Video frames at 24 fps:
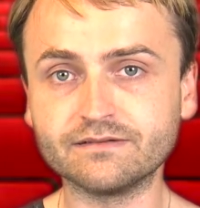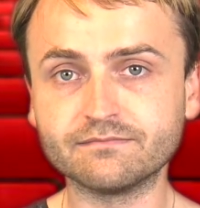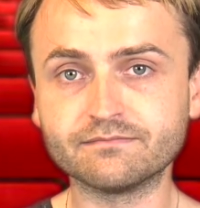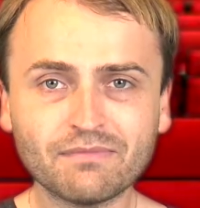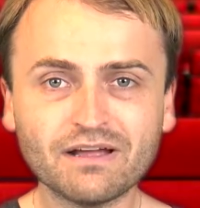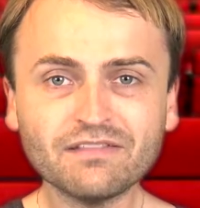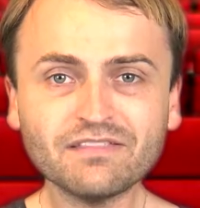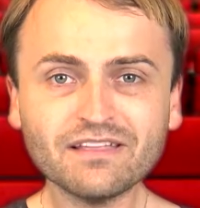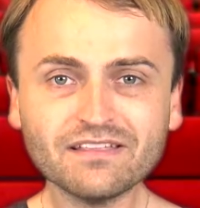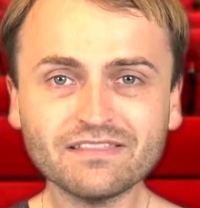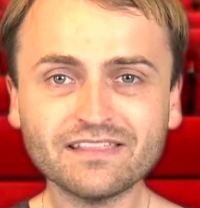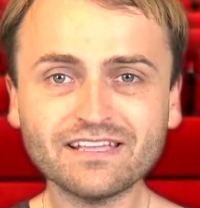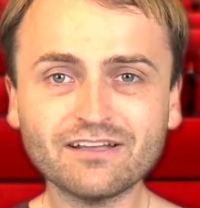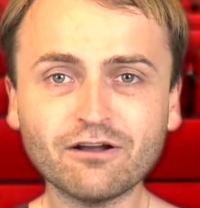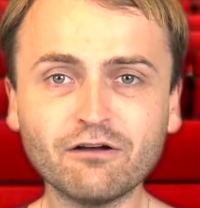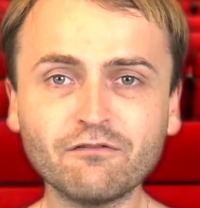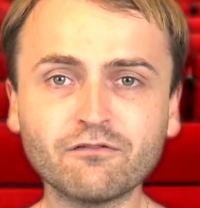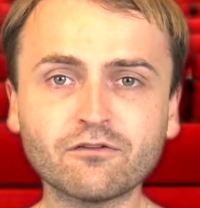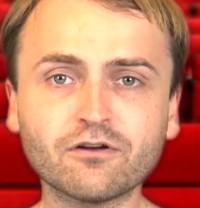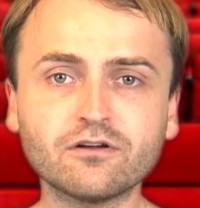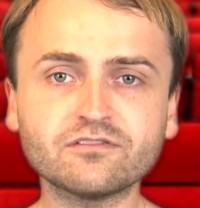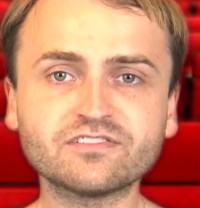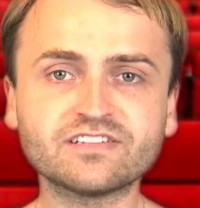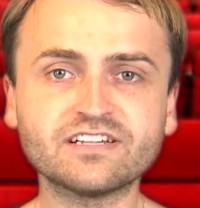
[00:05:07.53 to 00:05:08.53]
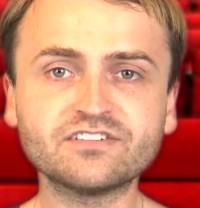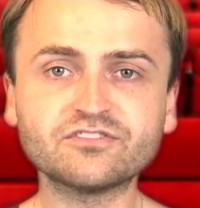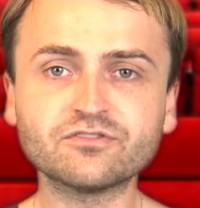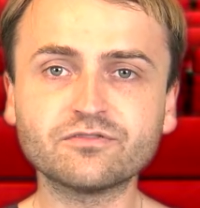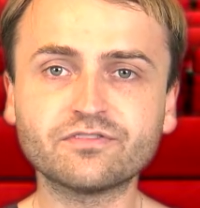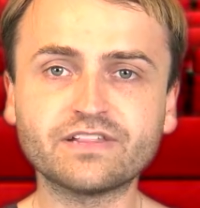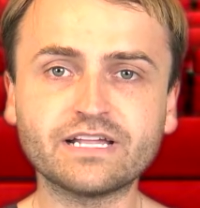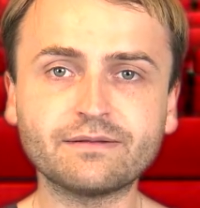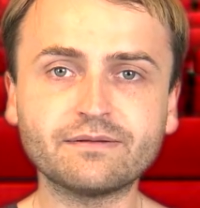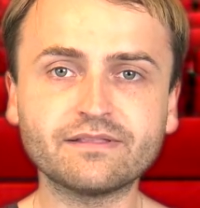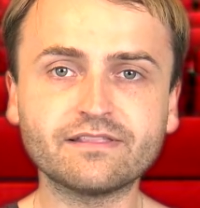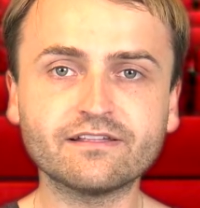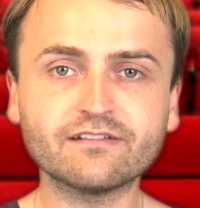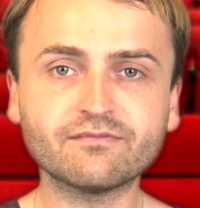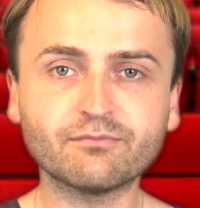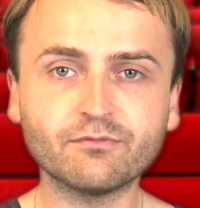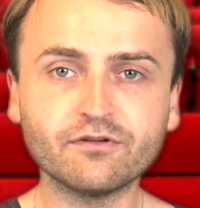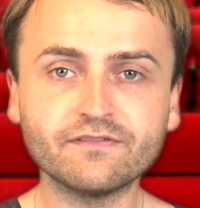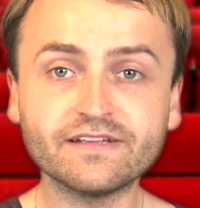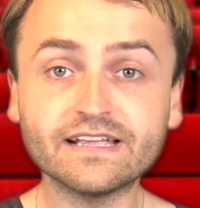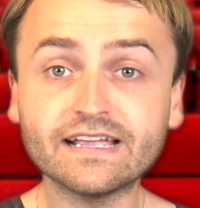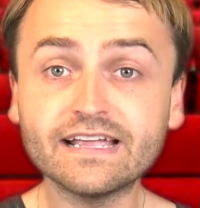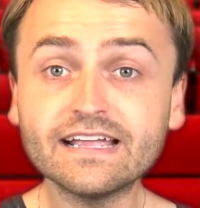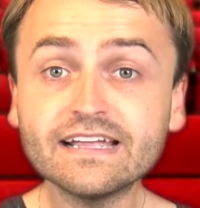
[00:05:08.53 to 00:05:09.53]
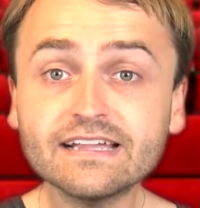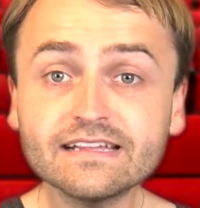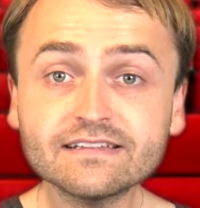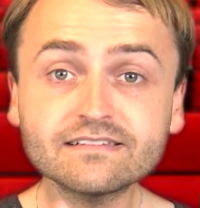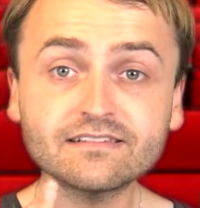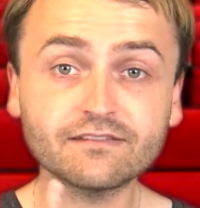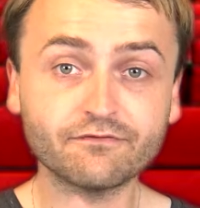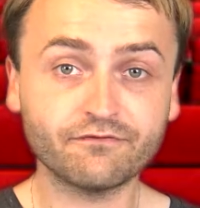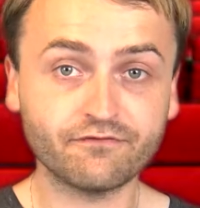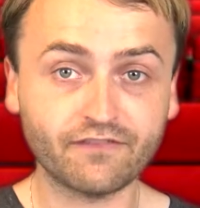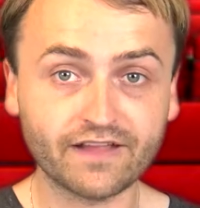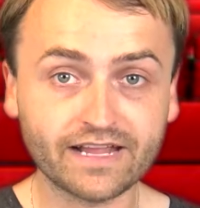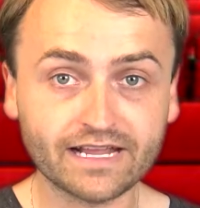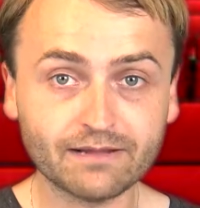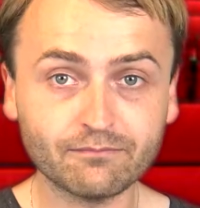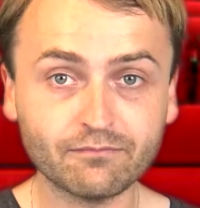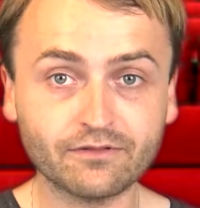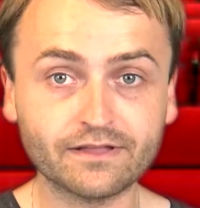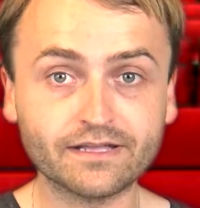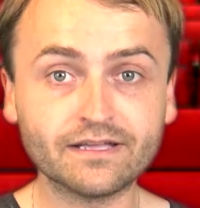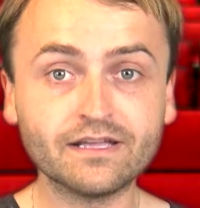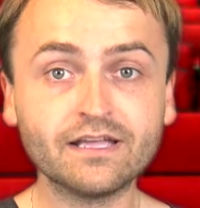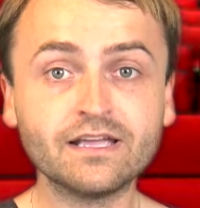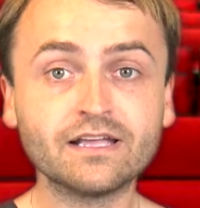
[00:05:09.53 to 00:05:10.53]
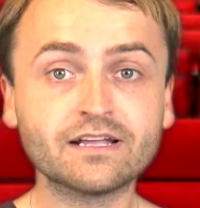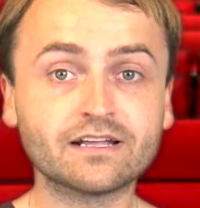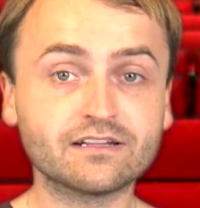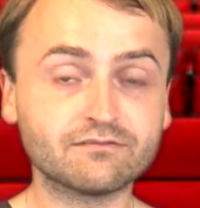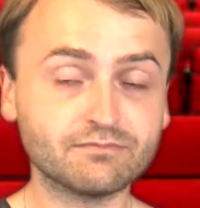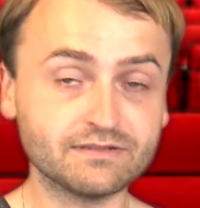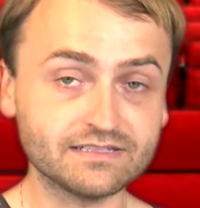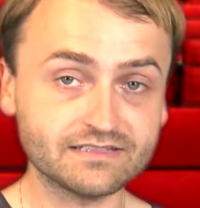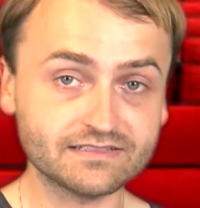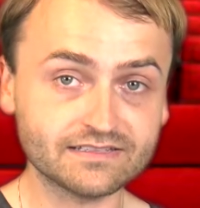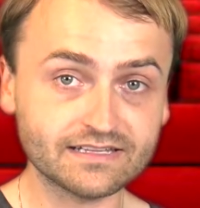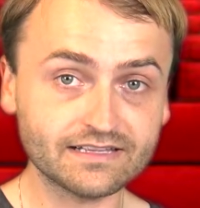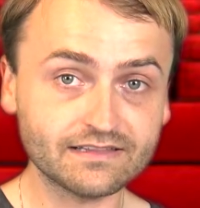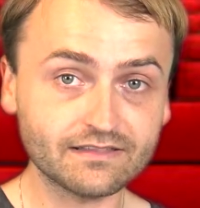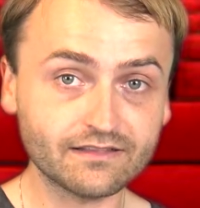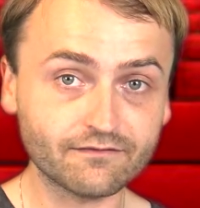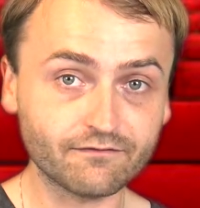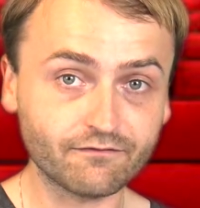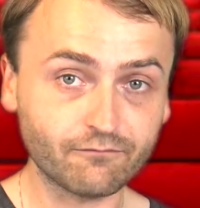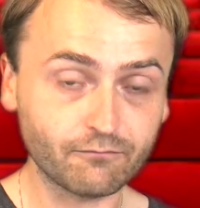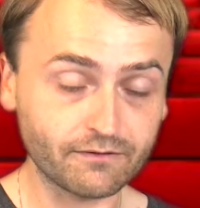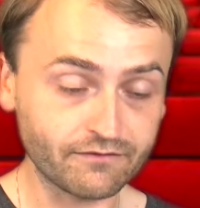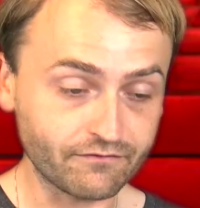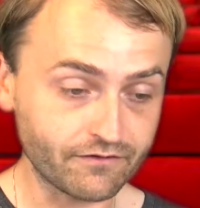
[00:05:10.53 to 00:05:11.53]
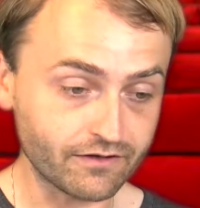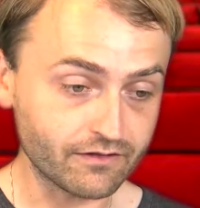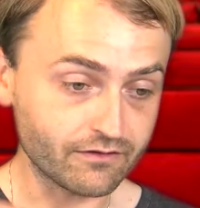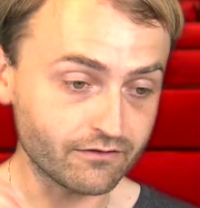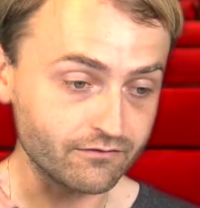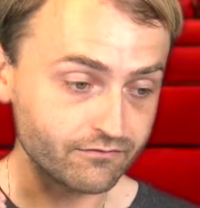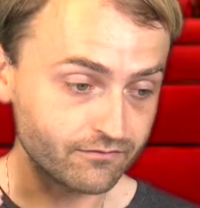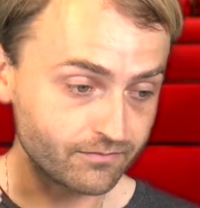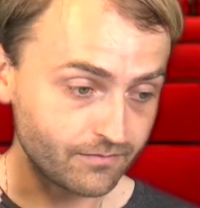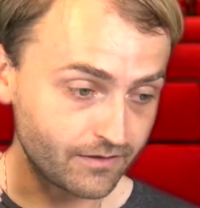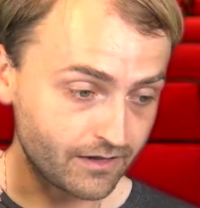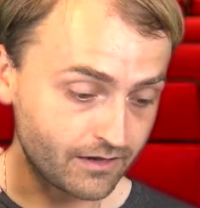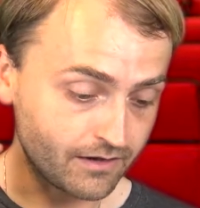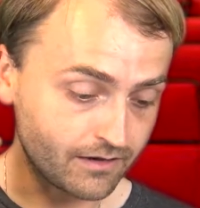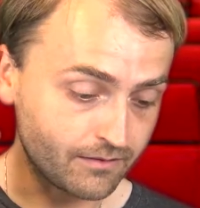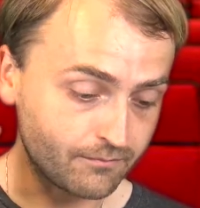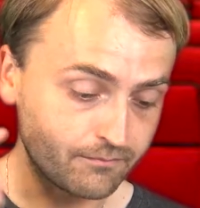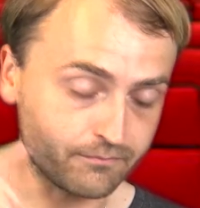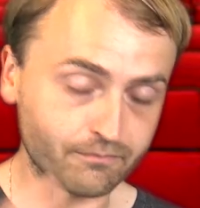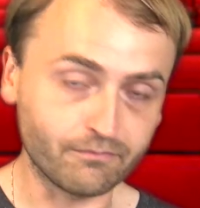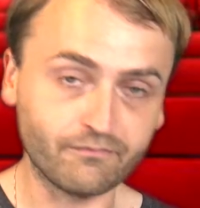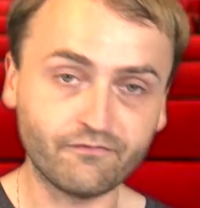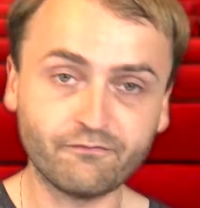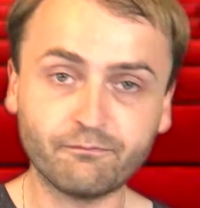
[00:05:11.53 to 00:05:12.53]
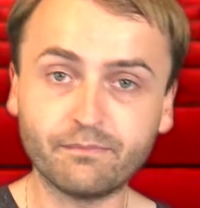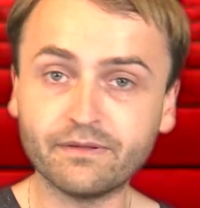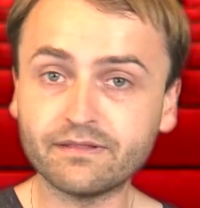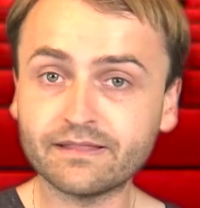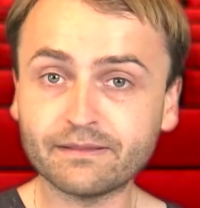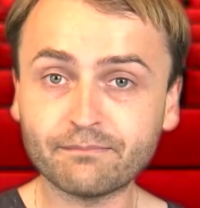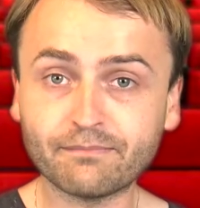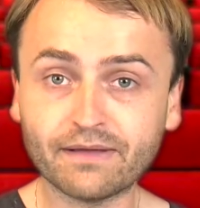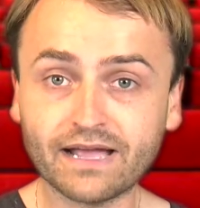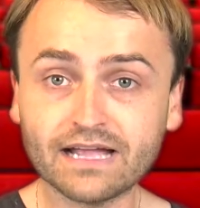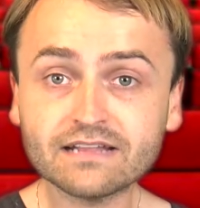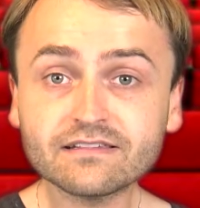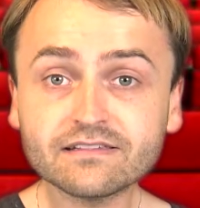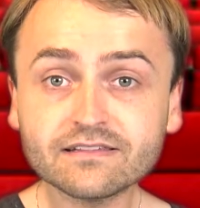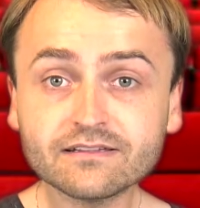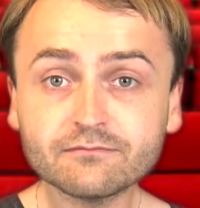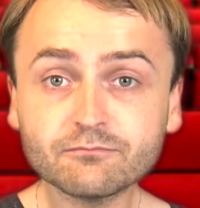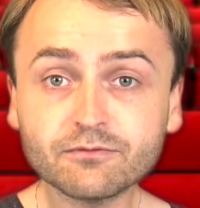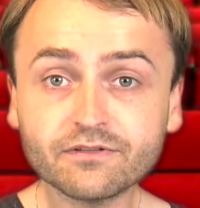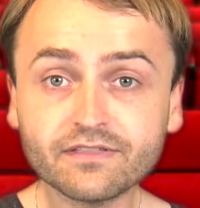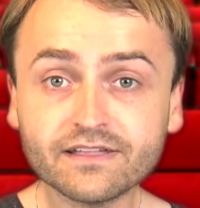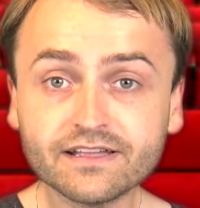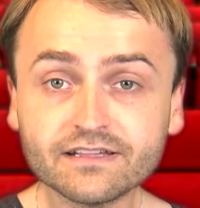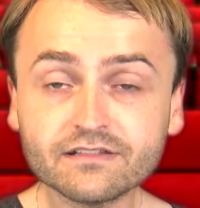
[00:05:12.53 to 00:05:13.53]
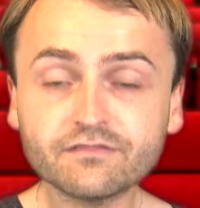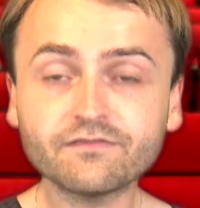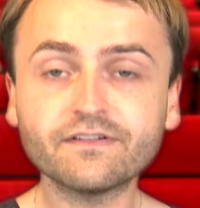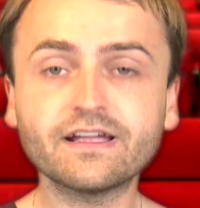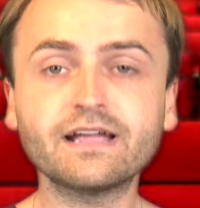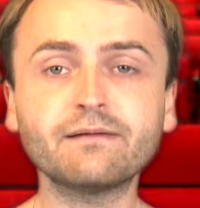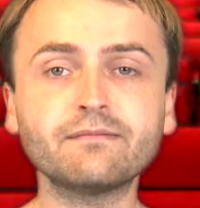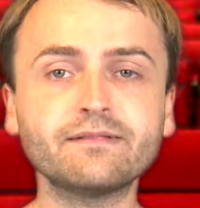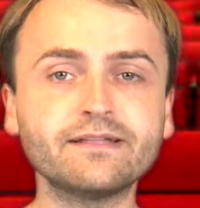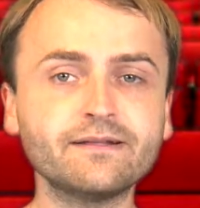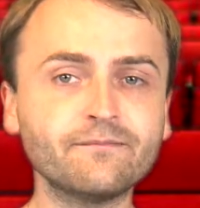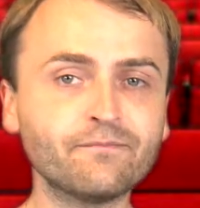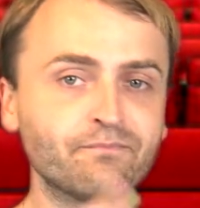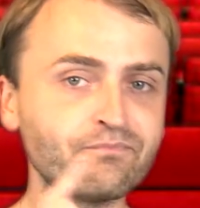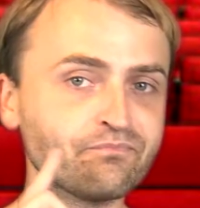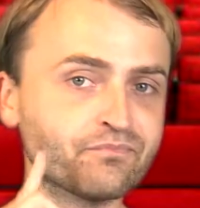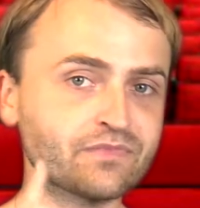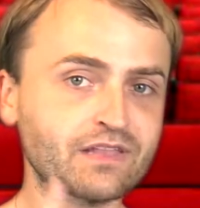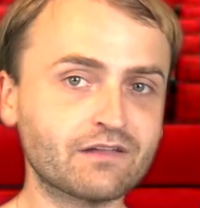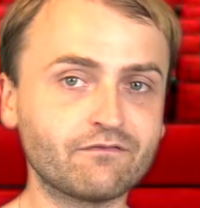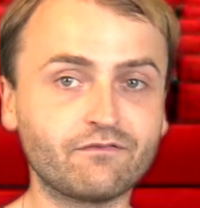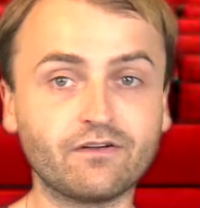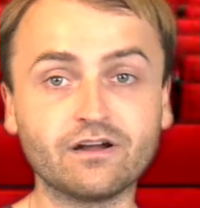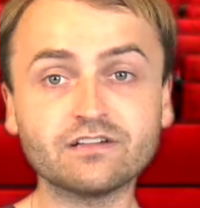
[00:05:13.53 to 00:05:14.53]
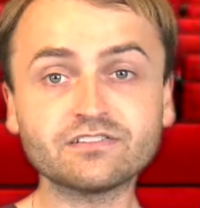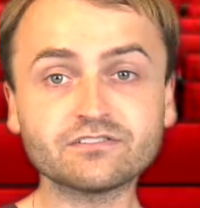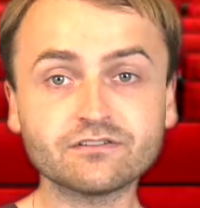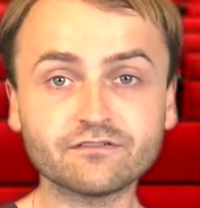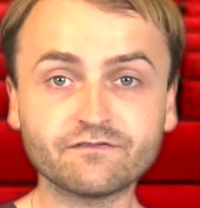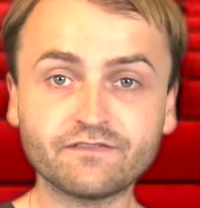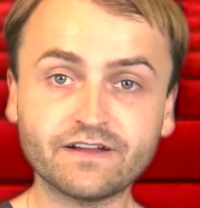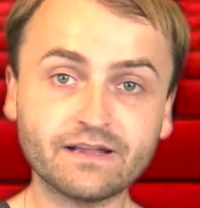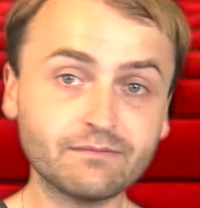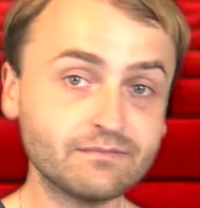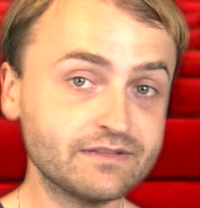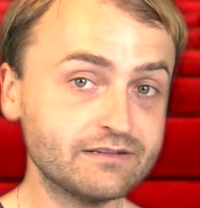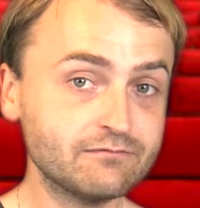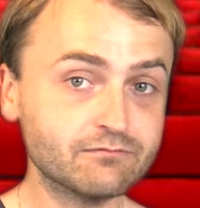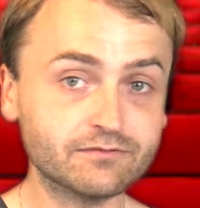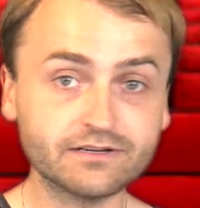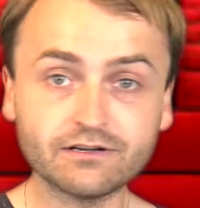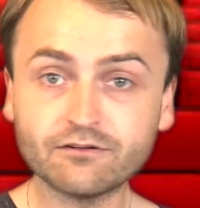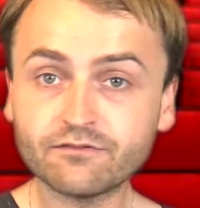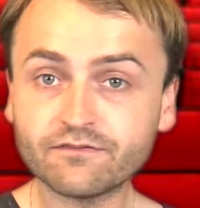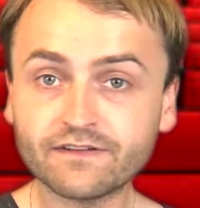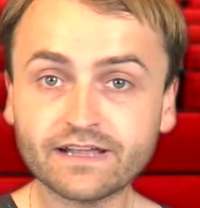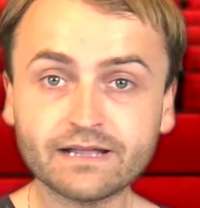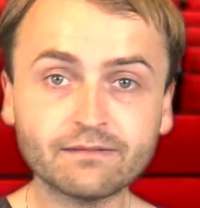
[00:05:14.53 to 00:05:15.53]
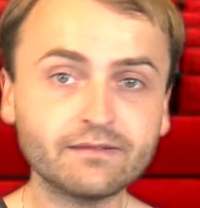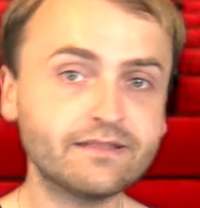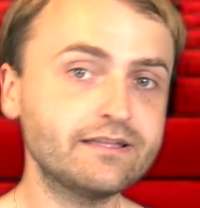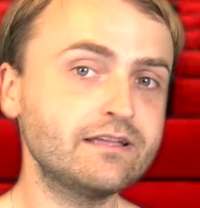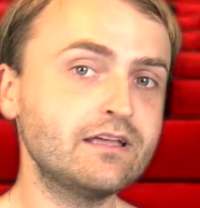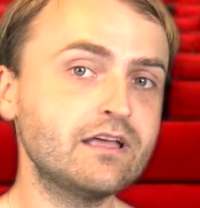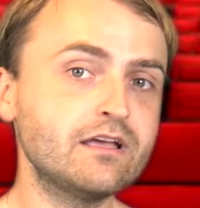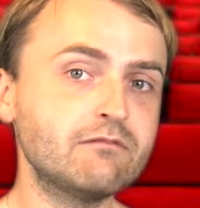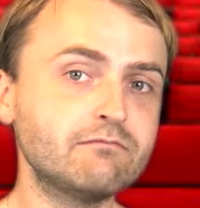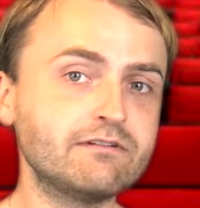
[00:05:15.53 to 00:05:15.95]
But I think the overall central theme of this movie is family, because we follow Billy Batson with his family, foster family, real family.